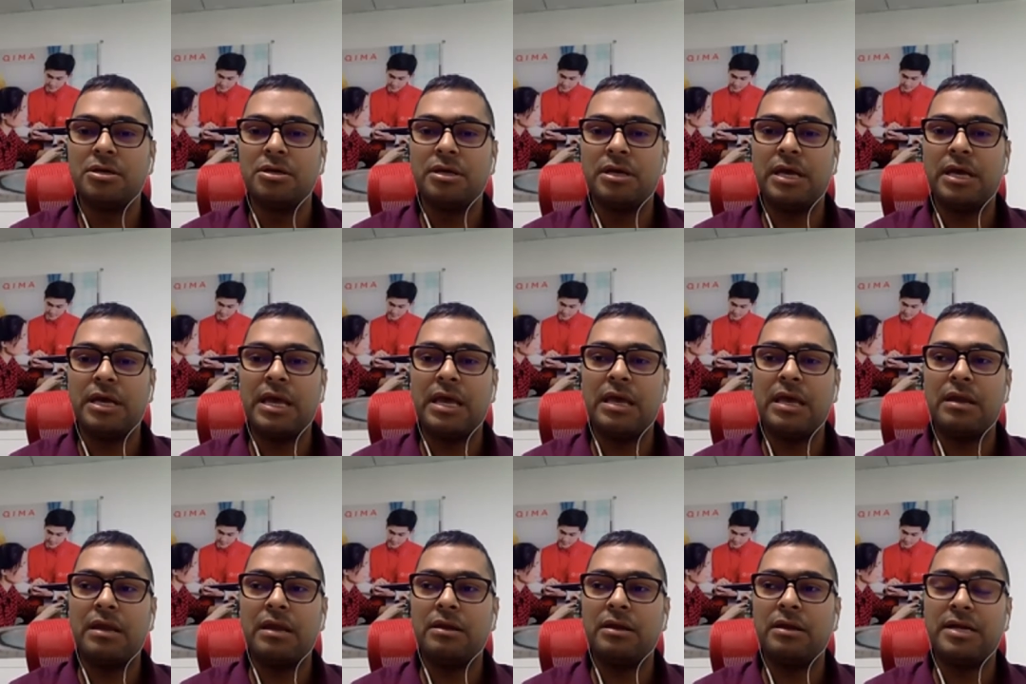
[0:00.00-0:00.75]

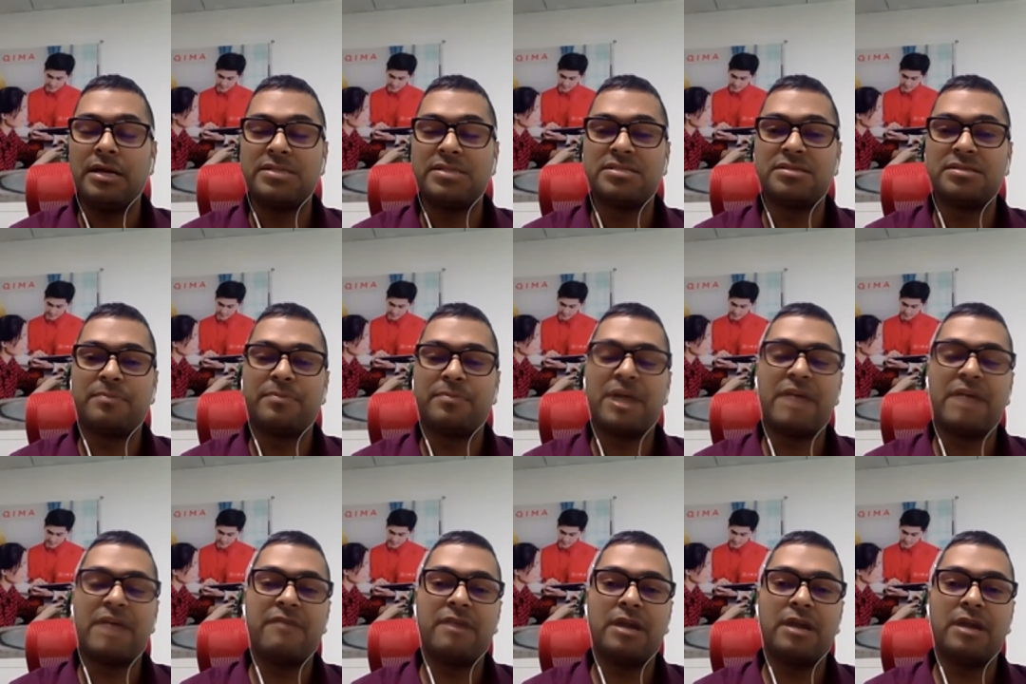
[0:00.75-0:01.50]
and it's a
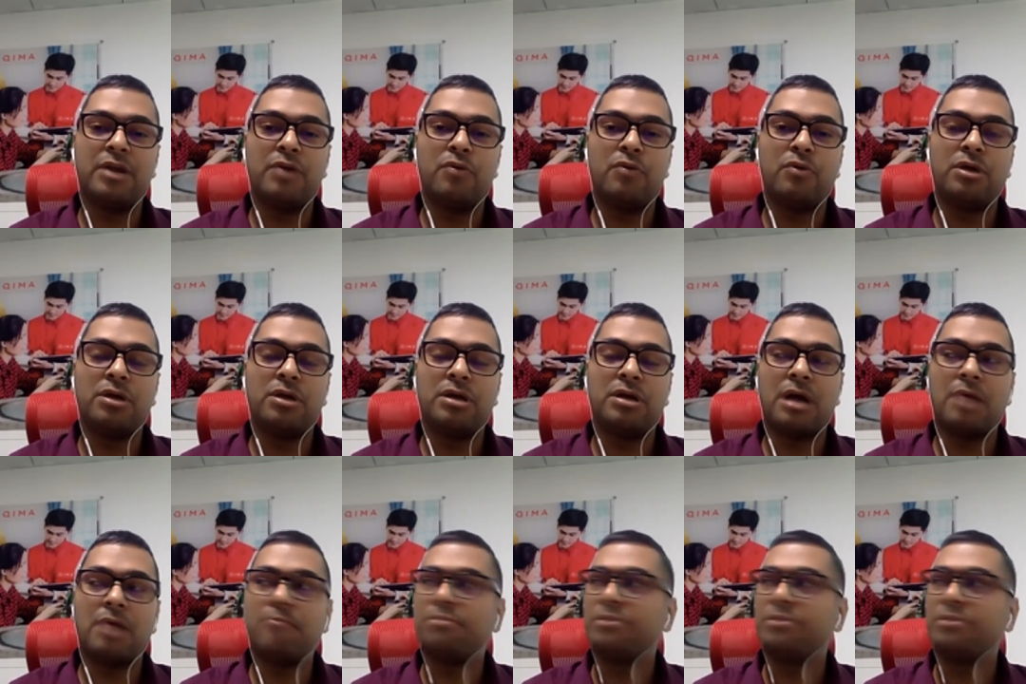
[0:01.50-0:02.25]
privately owned
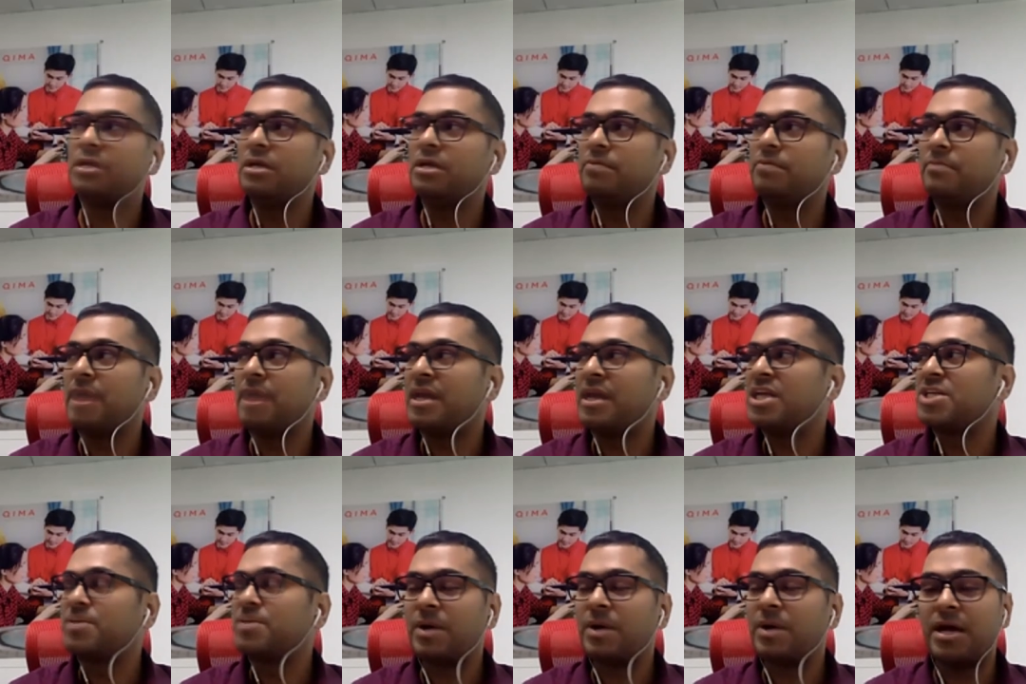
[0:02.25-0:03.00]
company
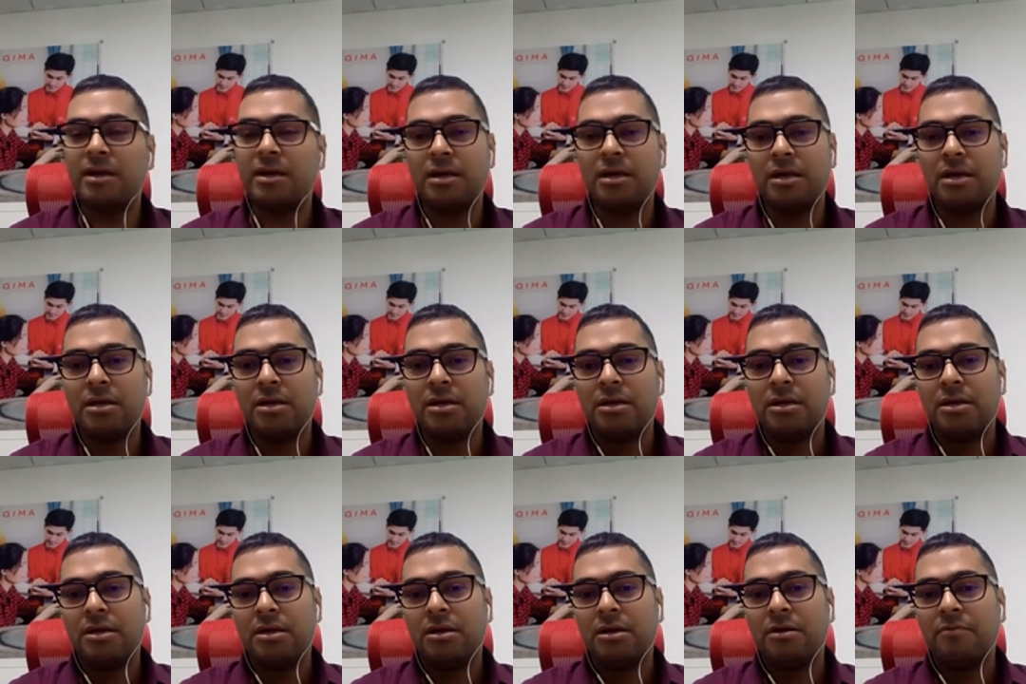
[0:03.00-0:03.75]
managed by
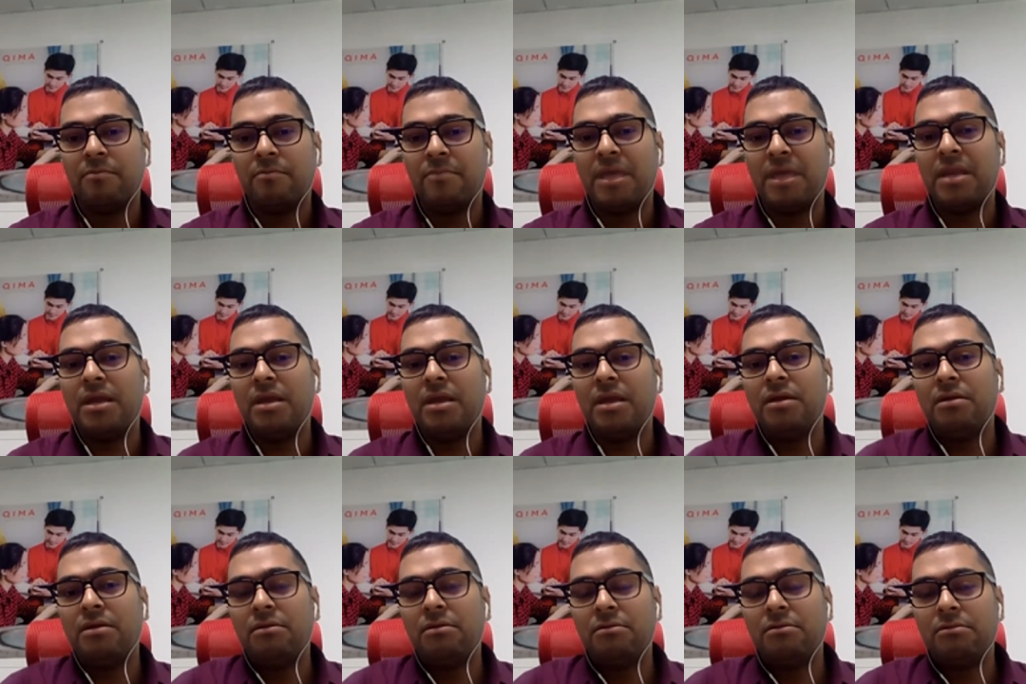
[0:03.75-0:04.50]

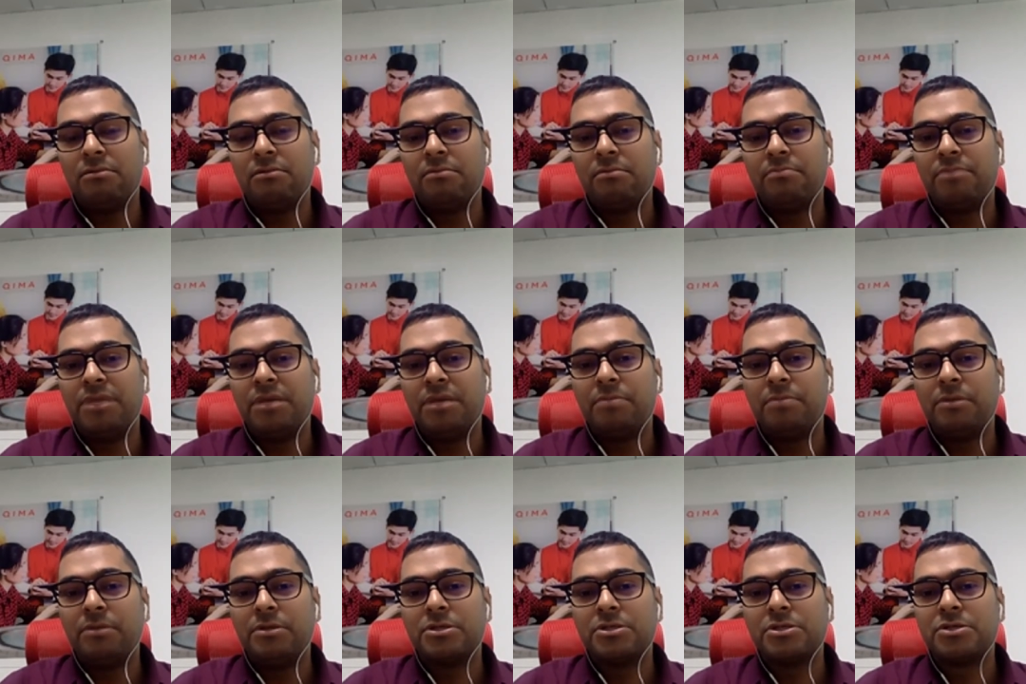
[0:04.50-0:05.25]
many
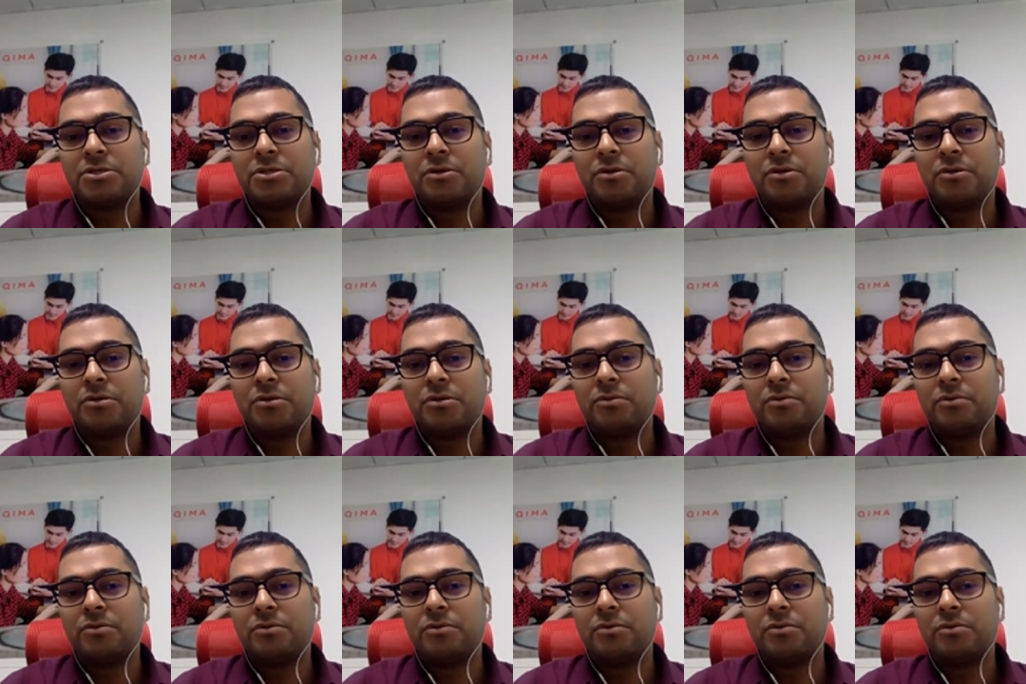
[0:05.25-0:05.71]
people. So